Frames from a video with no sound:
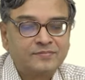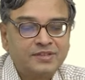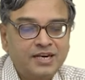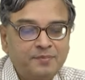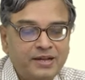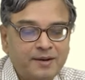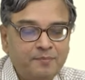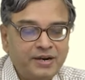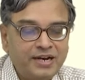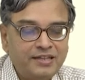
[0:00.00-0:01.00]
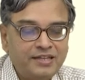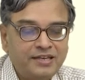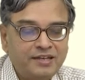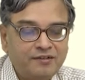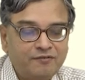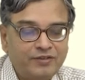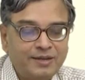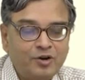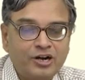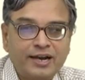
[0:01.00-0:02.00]
Let me complete the free
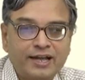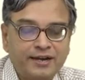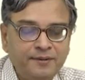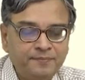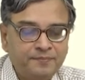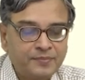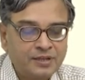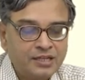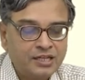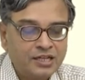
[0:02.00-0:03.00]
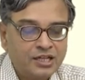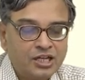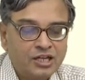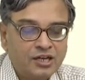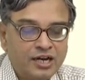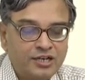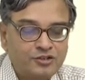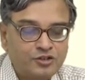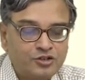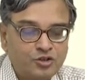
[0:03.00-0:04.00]
body diagram. I
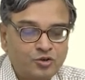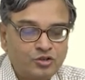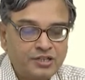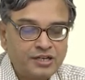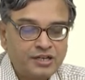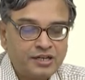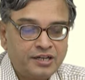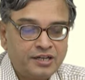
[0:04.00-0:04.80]
should show the